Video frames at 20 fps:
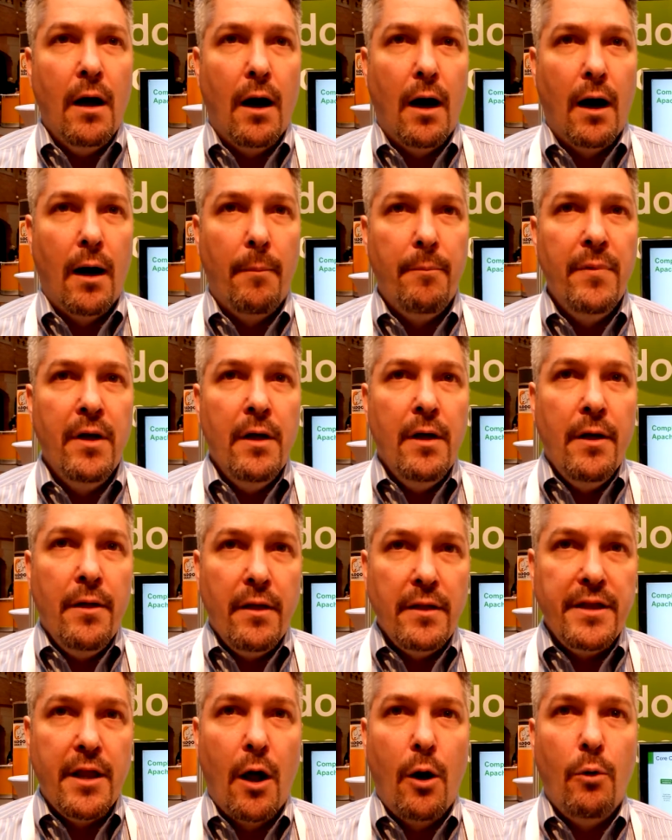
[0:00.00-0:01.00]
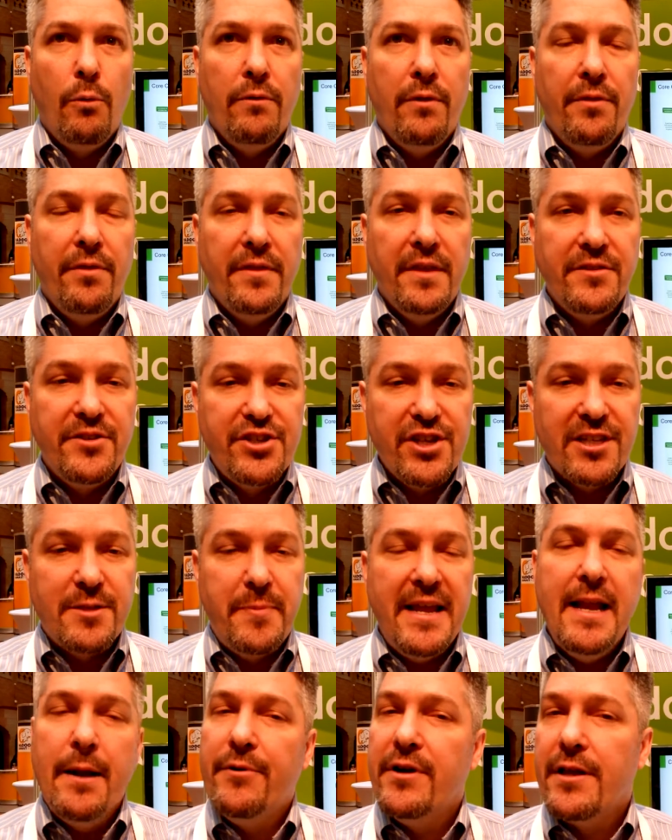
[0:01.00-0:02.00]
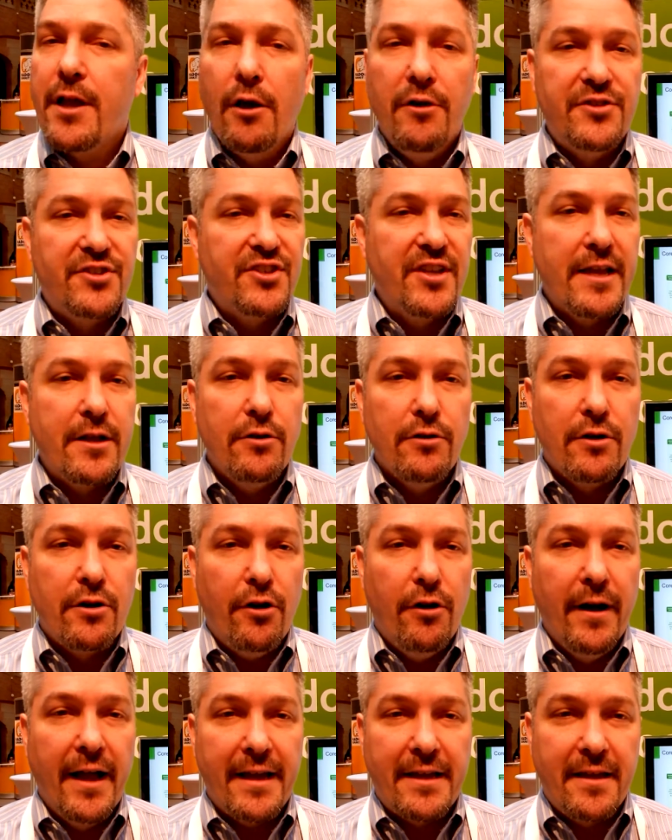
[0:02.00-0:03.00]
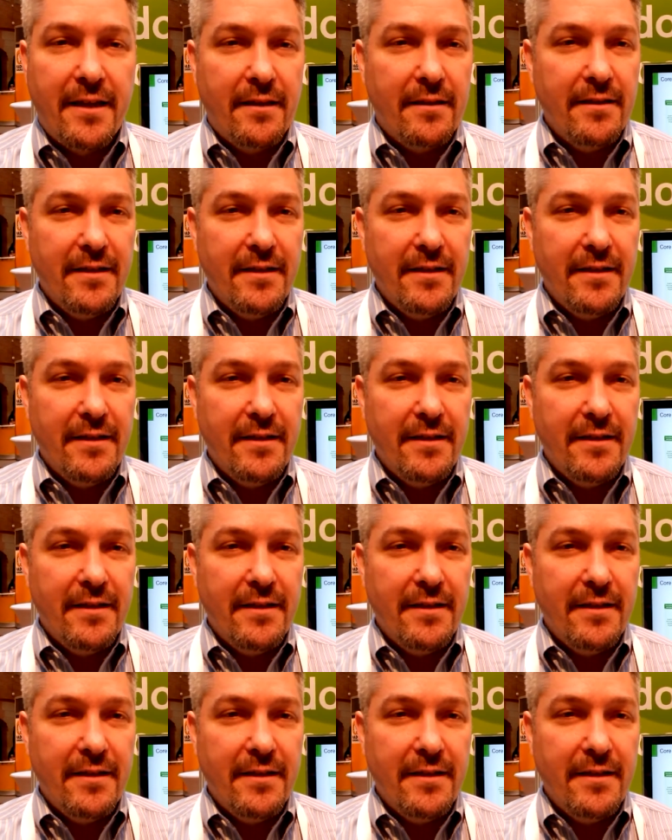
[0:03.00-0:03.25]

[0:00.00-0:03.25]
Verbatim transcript: um, you know, just being able to go single click,